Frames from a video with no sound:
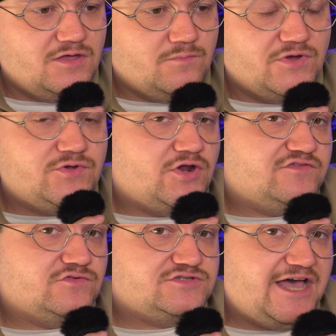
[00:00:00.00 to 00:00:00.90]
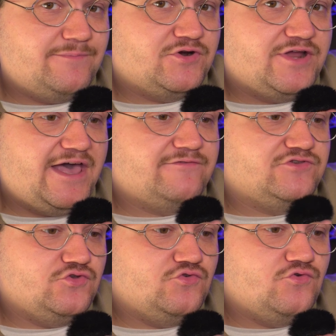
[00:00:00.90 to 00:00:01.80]
But you can also tap her to have
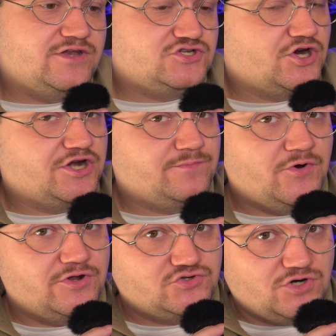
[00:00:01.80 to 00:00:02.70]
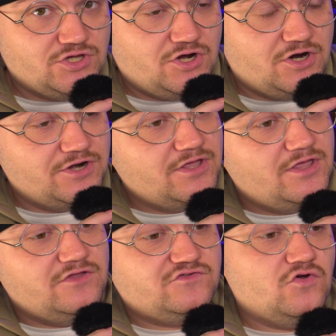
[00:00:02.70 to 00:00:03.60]
you and target opponent draw a card.
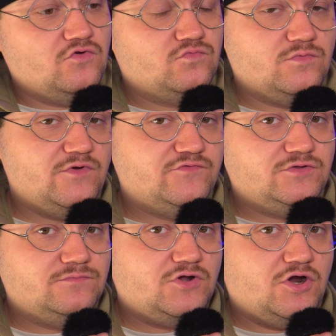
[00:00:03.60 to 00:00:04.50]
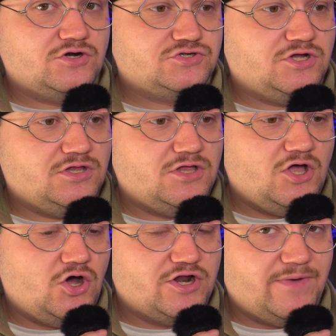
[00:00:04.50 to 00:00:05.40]
So removal, card draw,
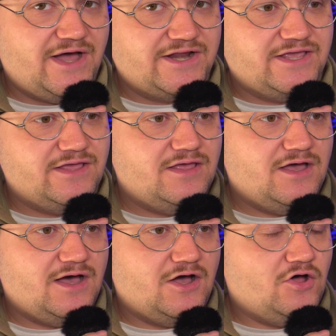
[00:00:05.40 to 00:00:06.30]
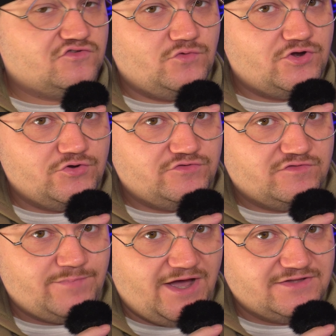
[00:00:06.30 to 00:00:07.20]
on a body. Also
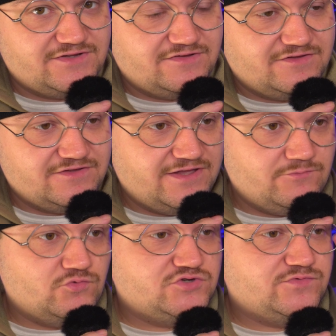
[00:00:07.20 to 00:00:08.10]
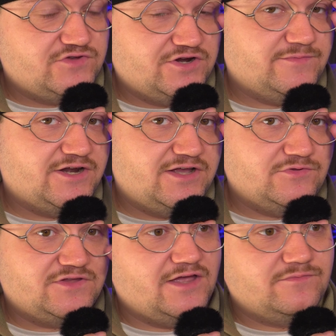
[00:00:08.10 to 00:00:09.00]
introduces politics to the table, which we've talked about a
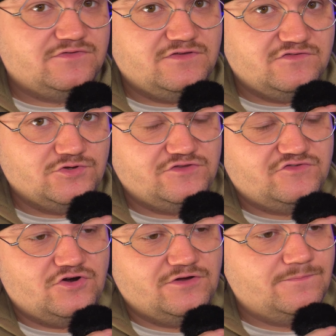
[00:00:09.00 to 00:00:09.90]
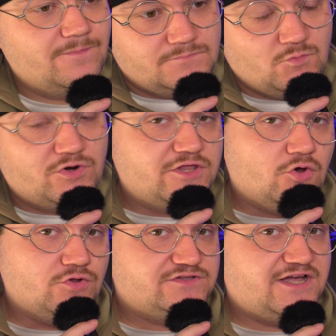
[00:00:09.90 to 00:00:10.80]
couple times, is really strong. One of the
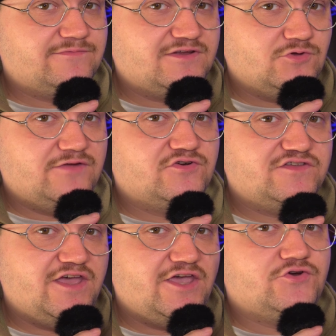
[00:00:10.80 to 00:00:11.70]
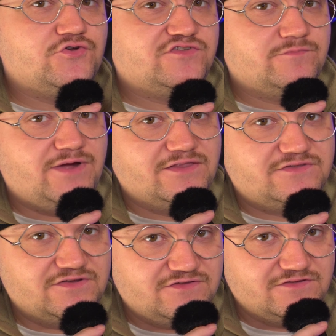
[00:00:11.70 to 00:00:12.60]
only times I will ever say introducing
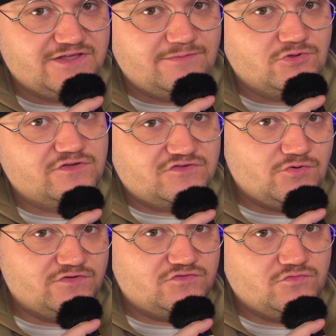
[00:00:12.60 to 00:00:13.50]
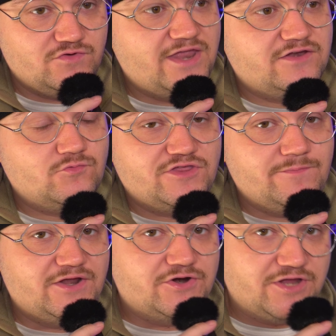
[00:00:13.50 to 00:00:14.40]
politics to the table is going to end with a
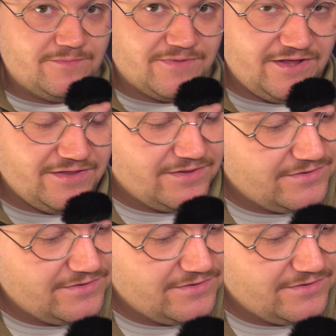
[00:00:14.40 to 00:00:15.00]
better game night.